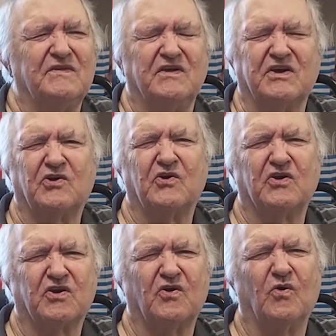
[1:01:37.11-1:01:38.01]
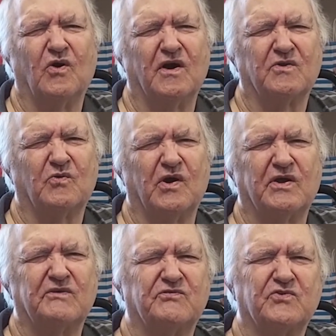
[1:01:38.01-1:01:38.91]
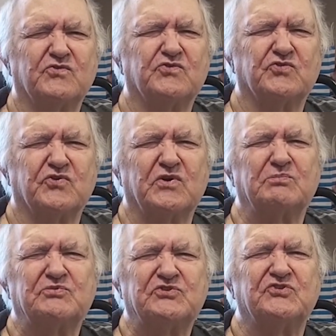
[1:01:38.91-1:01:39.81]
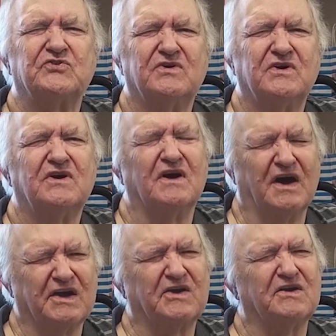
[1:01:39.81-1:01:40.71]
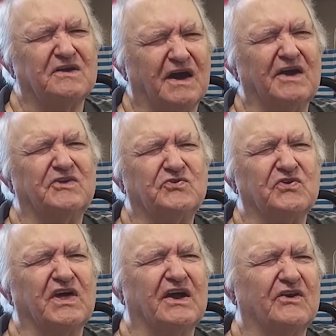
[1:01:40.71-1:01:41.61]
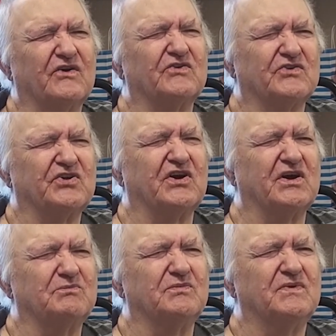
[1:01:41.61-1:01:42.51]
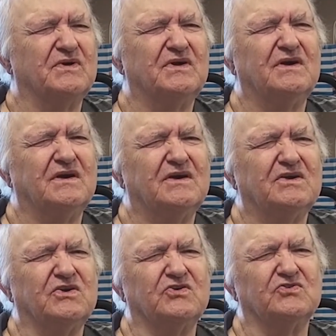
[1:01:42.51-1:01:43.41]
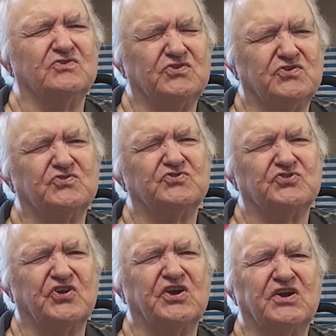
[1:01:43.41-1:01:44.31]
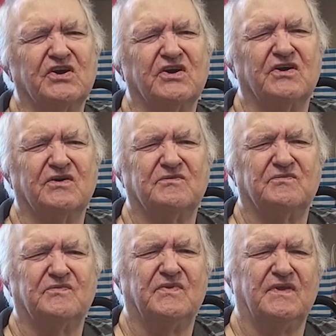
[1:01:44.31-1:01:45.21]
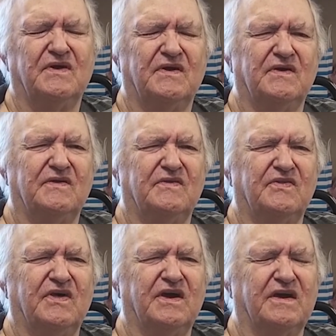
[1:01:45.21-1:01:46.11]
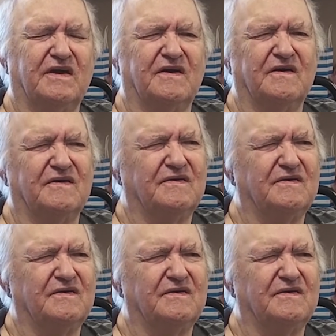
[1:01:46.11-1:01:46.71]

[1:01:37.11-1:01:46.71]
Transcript: they go go on quite a few trips. I I do that all the time. Okay. You usually uh, they uh,